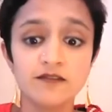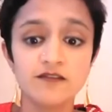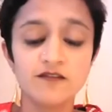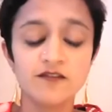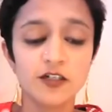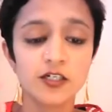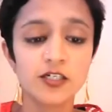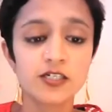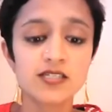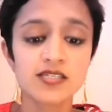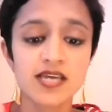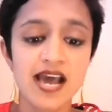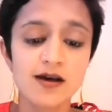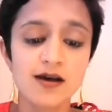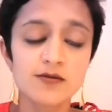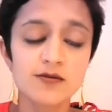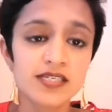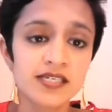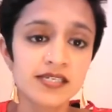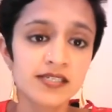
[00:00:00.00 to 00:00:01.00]
First,
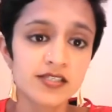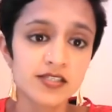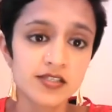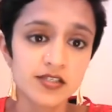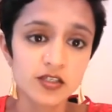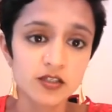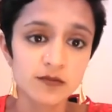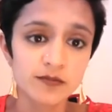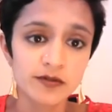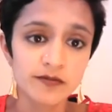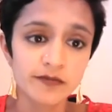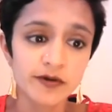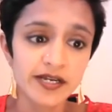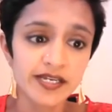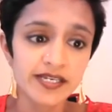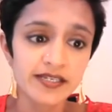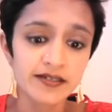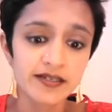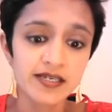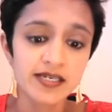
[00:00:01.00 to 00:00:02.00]
housing is a human
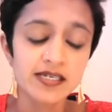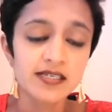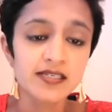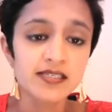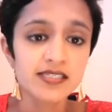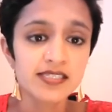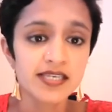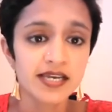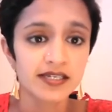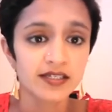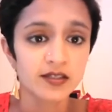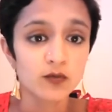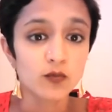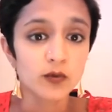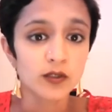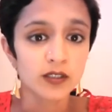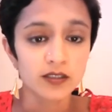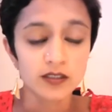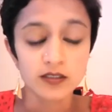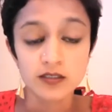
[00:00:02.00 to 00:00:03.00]
right. Second,
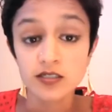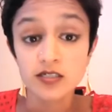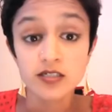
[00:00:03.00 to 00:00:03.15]
workers